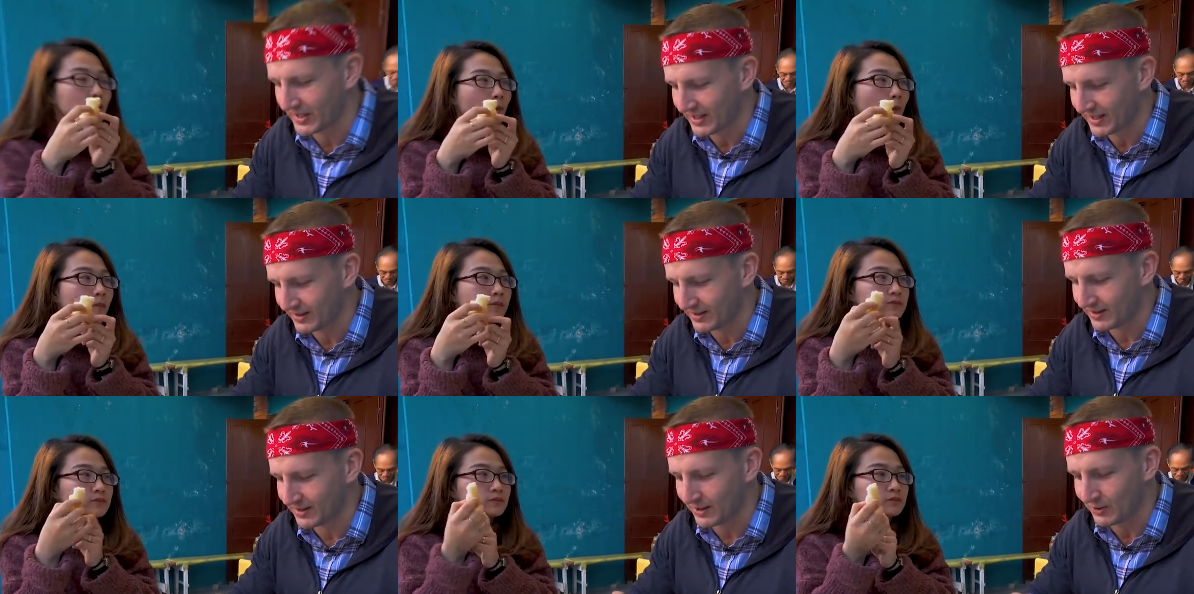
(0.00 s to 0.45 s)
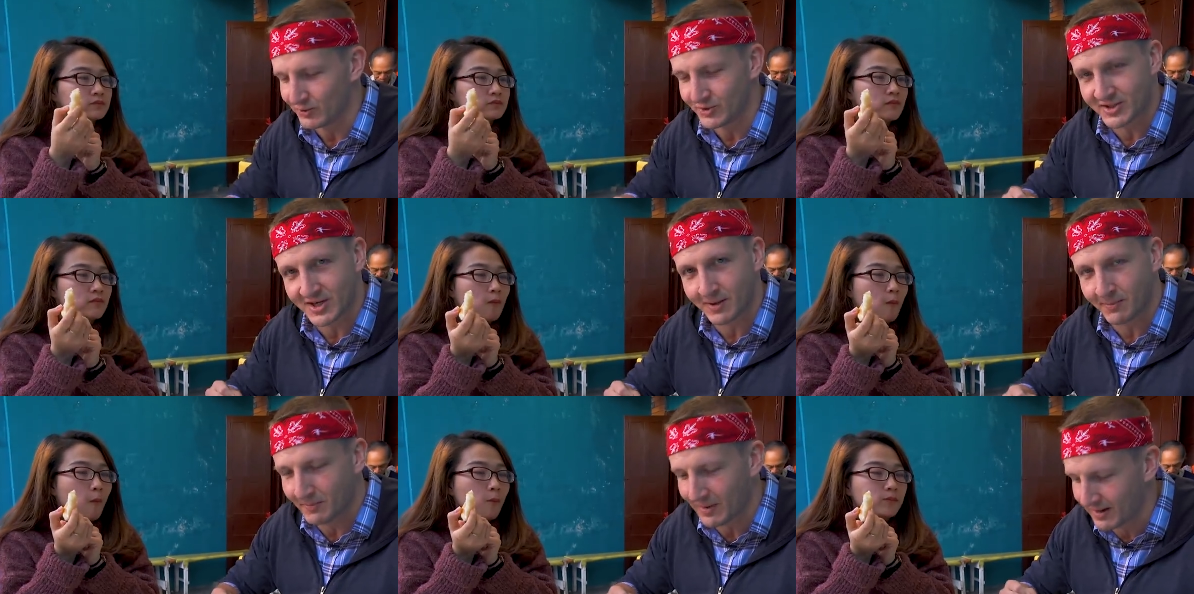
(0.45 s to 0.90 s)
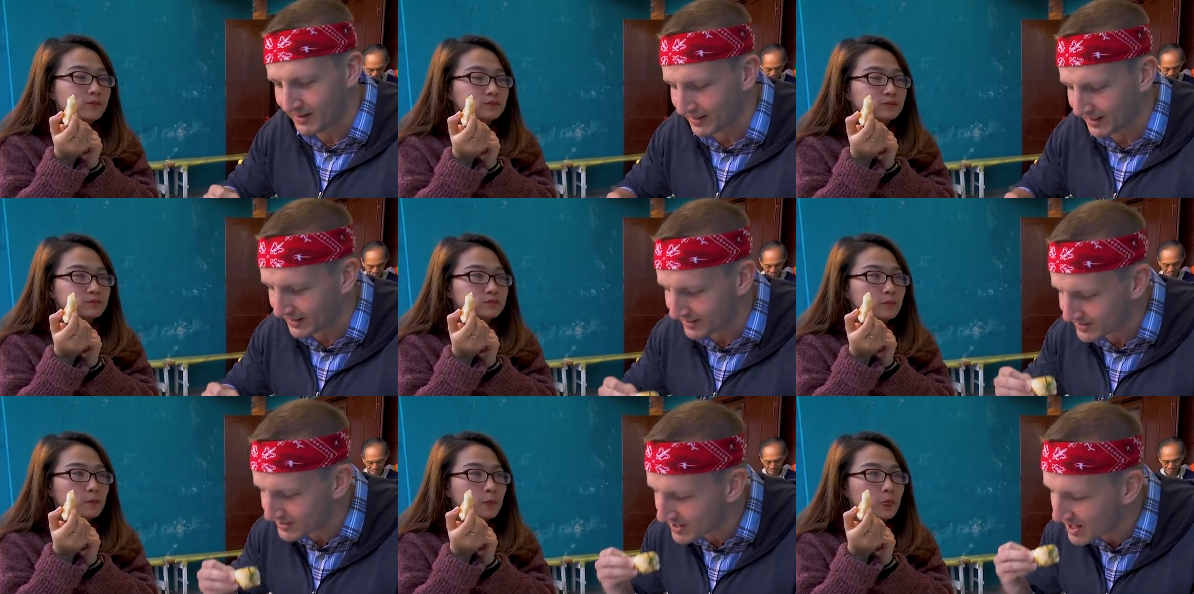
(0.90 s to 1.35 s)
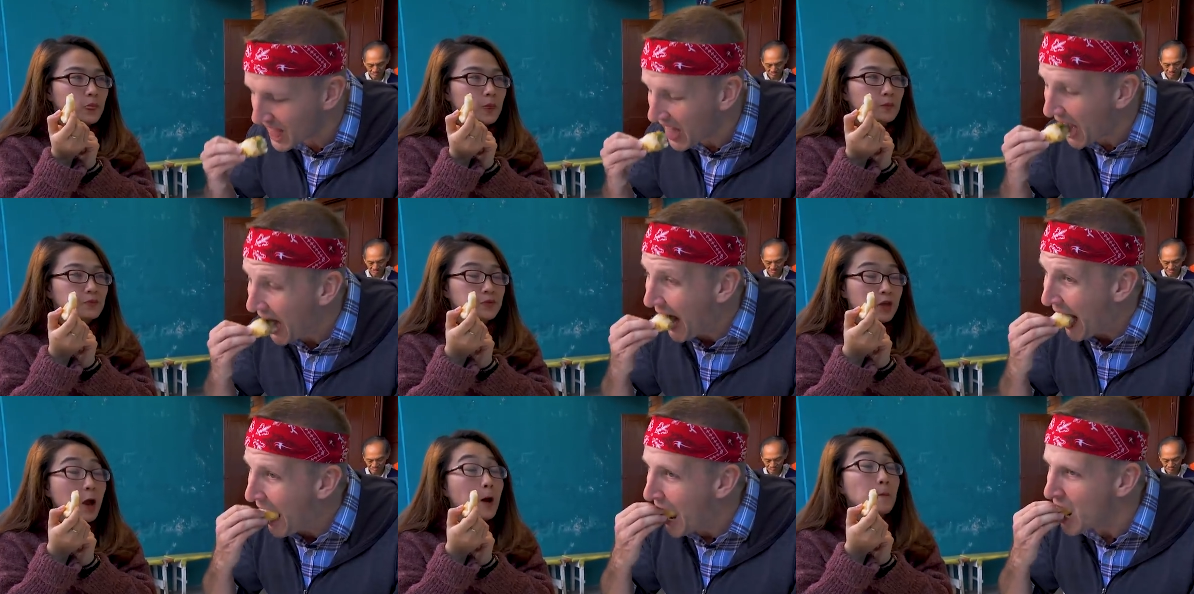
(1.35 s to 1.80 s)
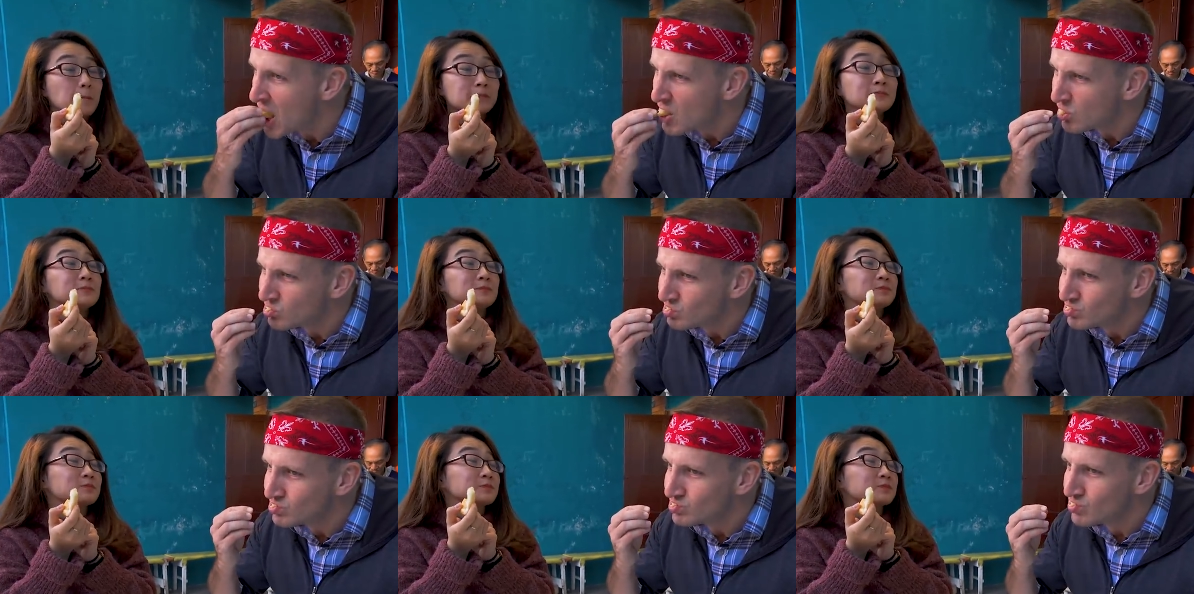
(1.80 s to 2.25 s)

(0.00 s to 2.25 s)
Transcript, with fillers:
Speaker 1: eat. You dip and eat. Yeah.